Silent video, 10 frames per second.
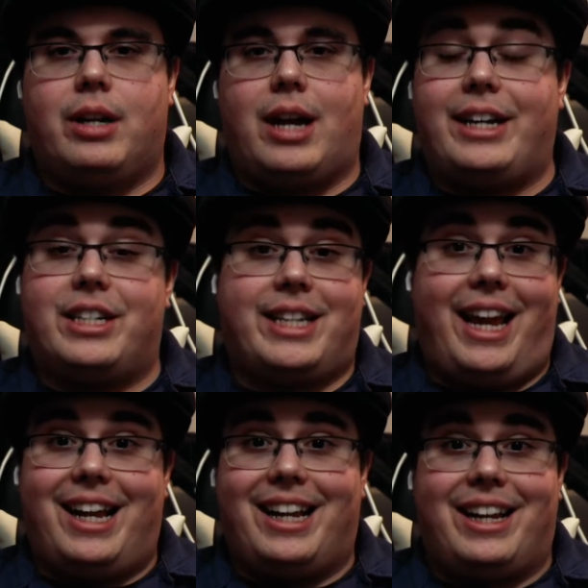I just
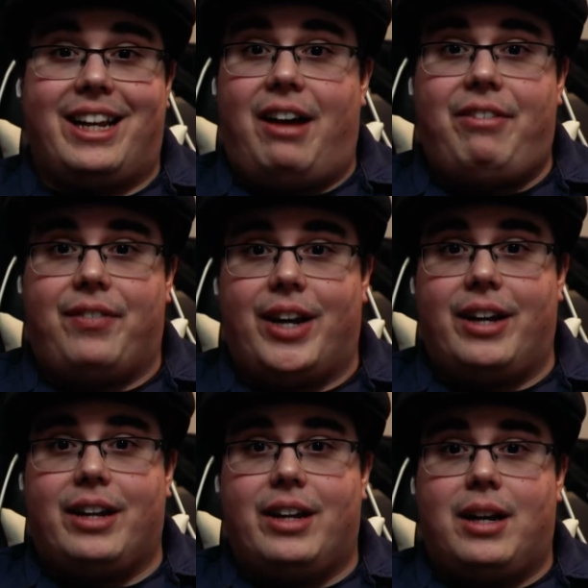can't get enough of it.
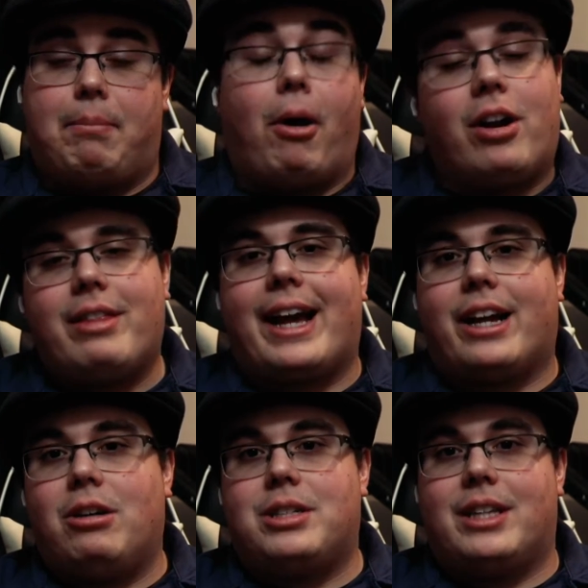Part of that
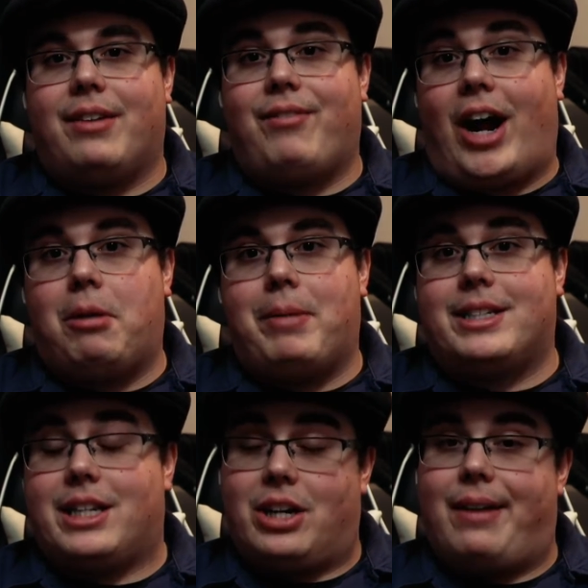goes to the environments that are